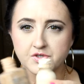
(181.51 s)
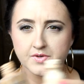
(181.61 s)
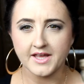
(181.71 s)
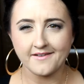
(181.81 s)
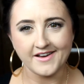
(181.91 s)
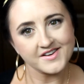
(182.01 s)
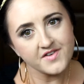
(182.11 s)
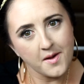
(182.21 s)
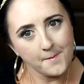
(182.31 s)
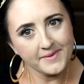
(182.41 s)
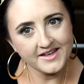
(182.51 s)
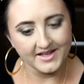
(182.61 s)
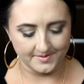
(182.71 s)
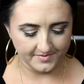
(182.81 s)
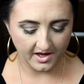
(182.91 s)
two to get kind of a
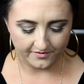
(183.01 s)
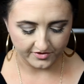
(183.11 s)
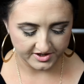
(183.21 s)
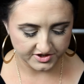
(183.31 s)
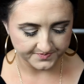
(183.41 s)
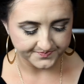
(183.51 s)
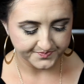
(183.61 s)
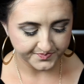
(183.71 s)
medium coverage.